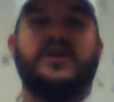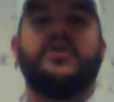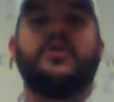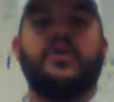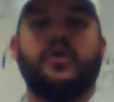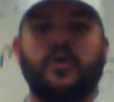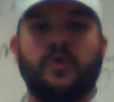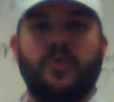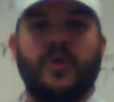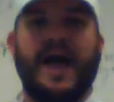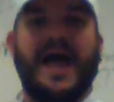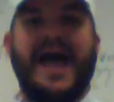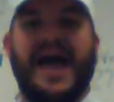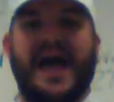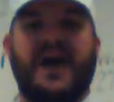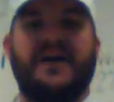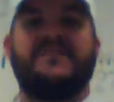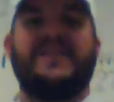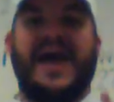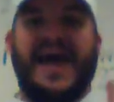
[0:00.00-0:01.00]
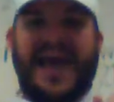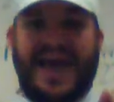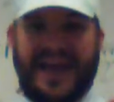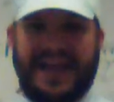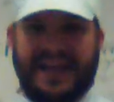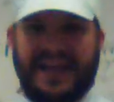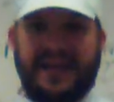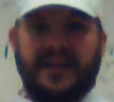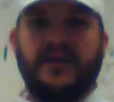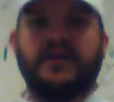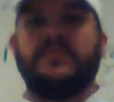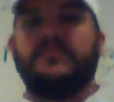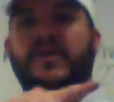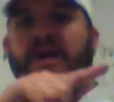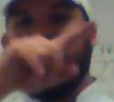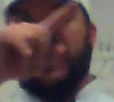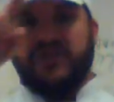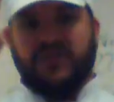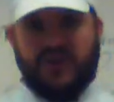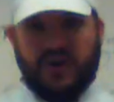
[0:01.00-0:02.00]
You have 8
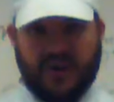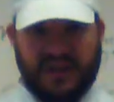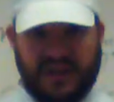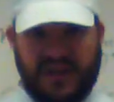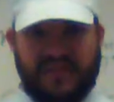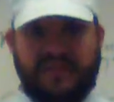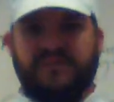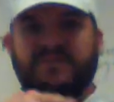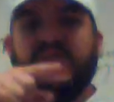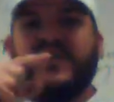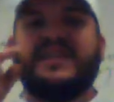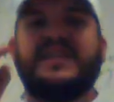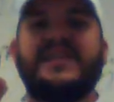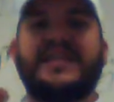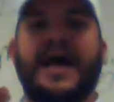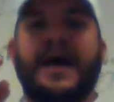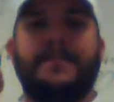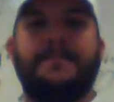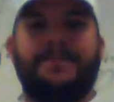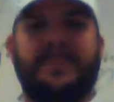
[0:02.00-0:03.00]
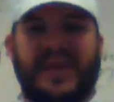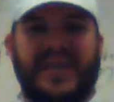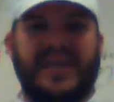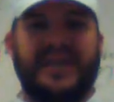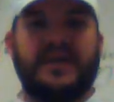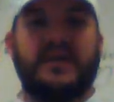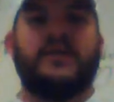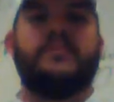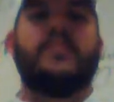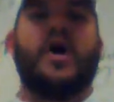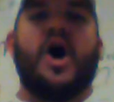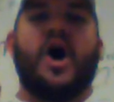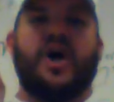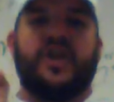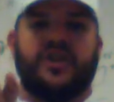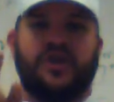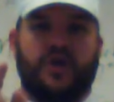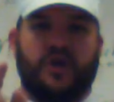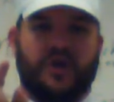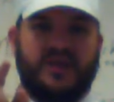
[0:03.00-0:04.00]
a.m. to 11.59 p.m.
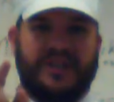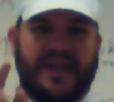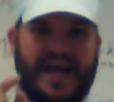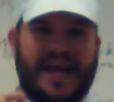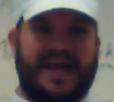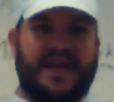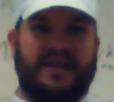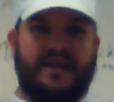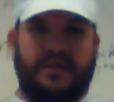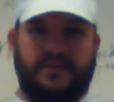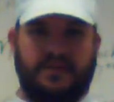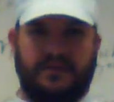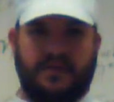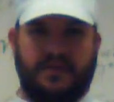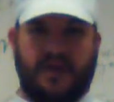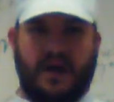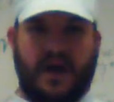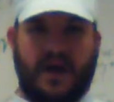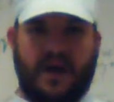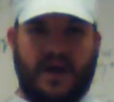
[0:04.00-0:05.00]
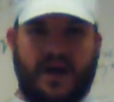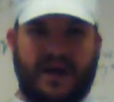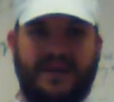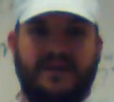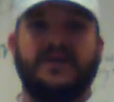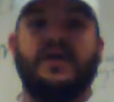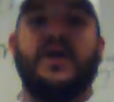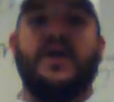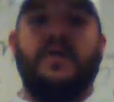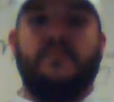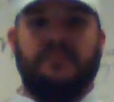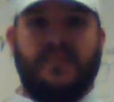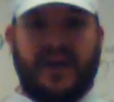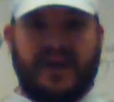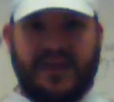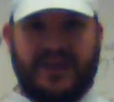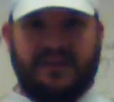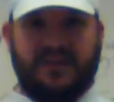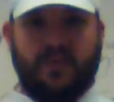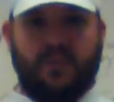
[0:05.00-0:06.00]
on your day, all right?
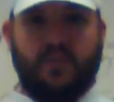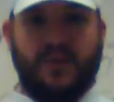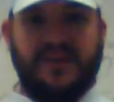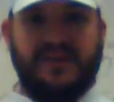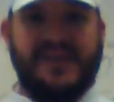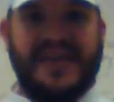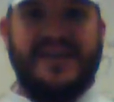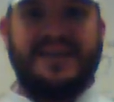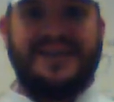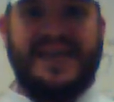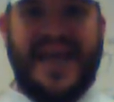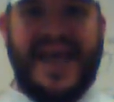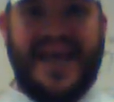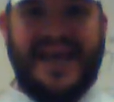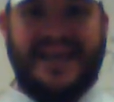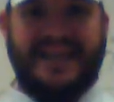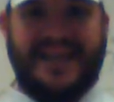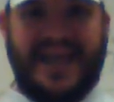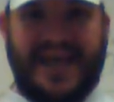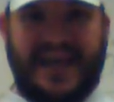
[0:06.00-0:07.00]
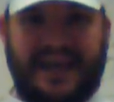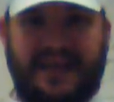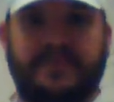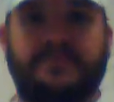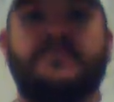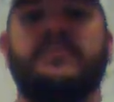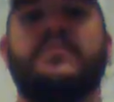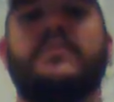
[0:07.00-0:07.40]
Mondays and Wednesdays, A-Day.